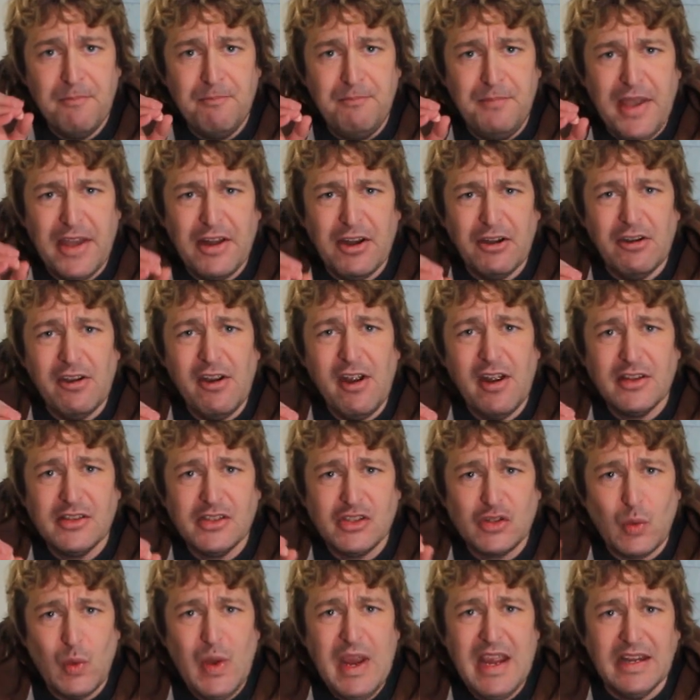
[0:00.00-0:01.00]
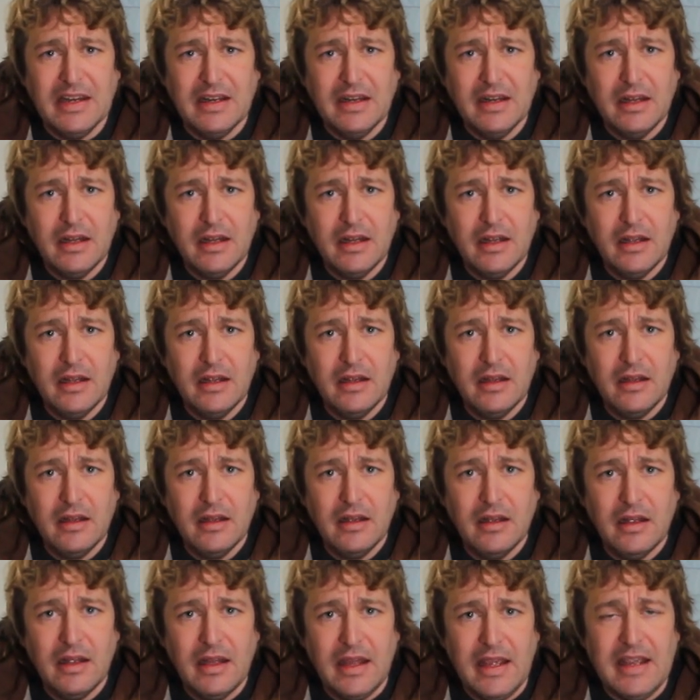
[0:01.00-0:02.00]
Bittersweet
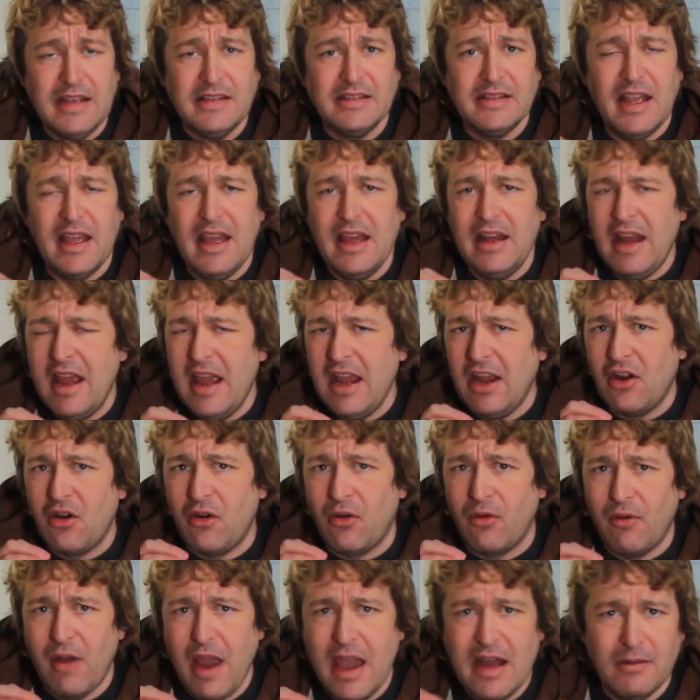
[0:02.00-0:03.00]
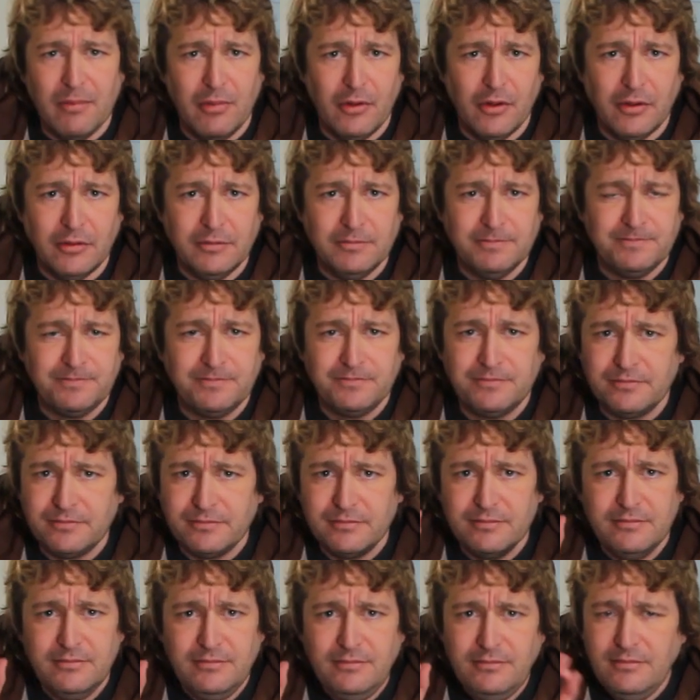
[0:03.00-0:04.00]
is an incredible
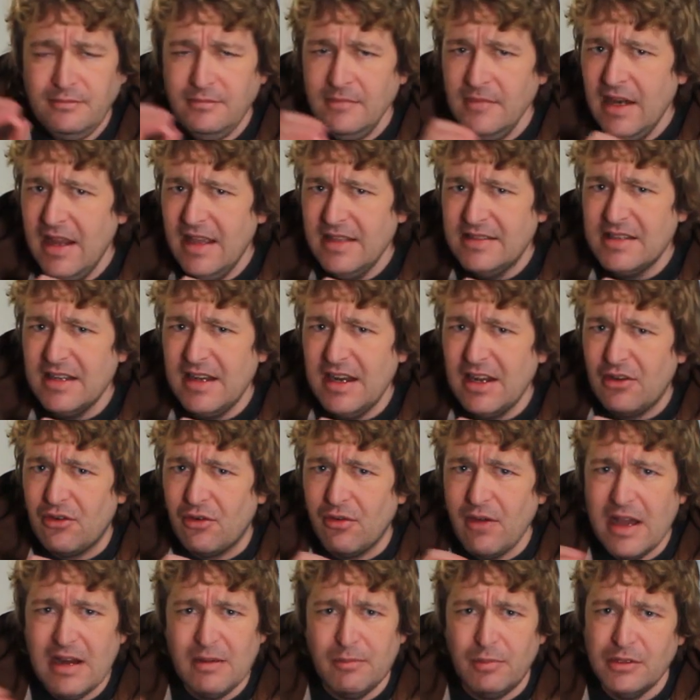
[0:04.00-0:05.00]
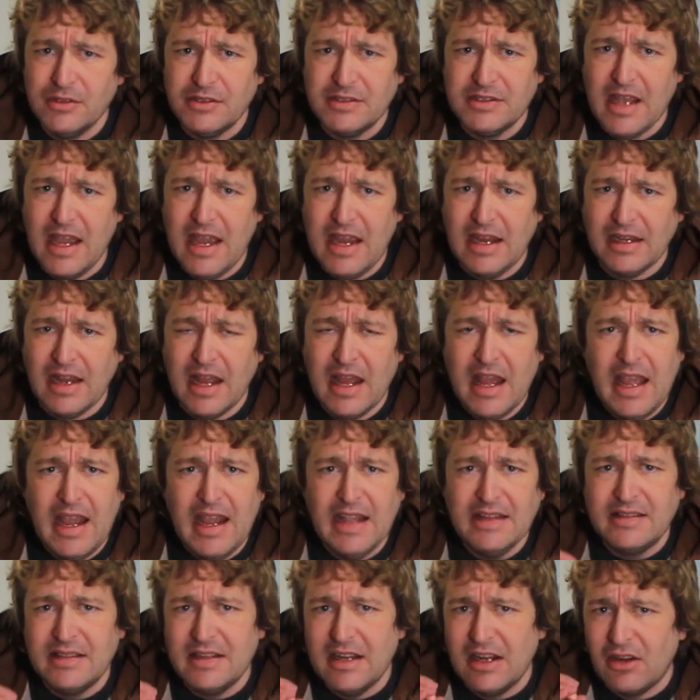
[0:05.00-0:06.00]
saying.
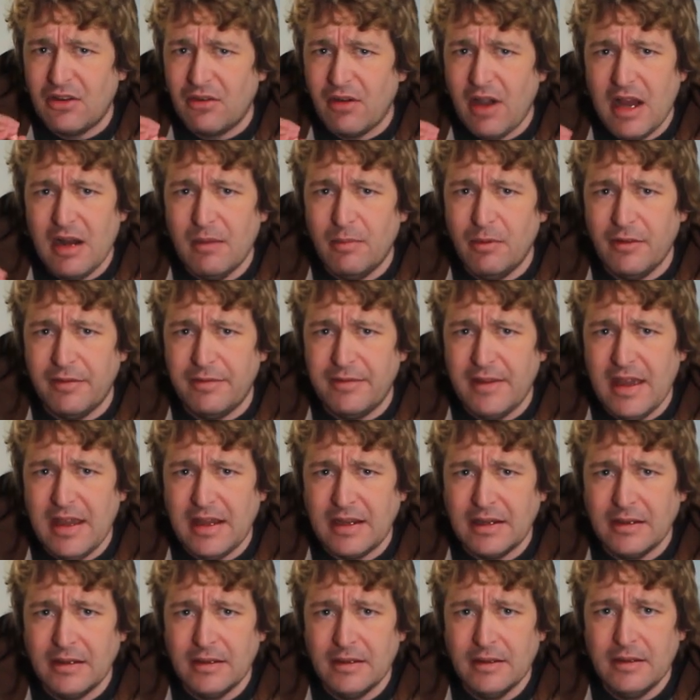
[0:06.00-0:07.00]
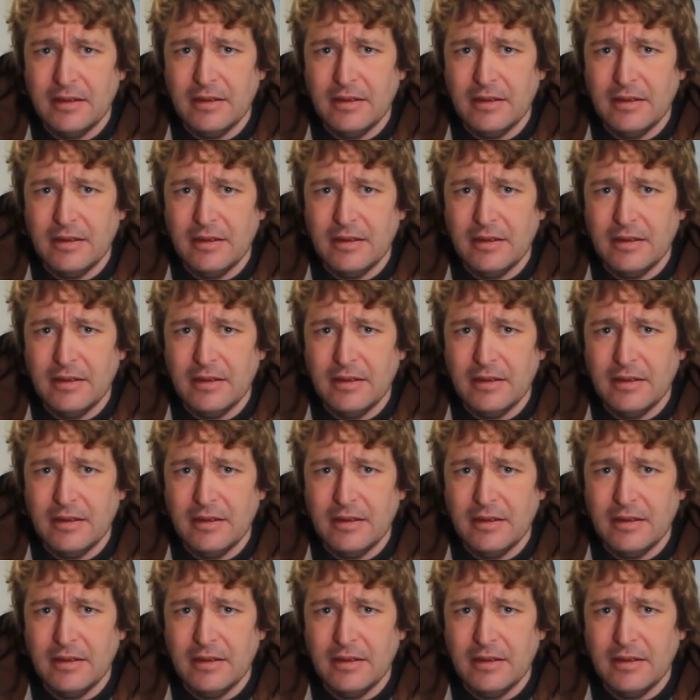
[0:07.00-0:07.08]
It's an incredible thing